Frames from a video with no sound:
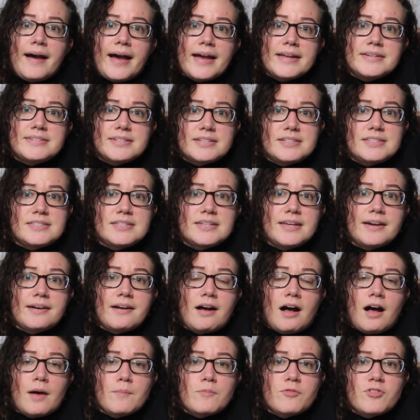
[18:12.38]
I did see a
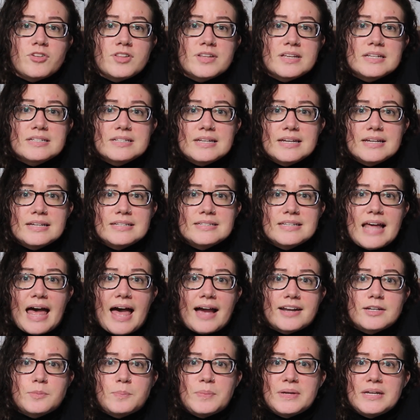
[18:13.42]
comp for this exact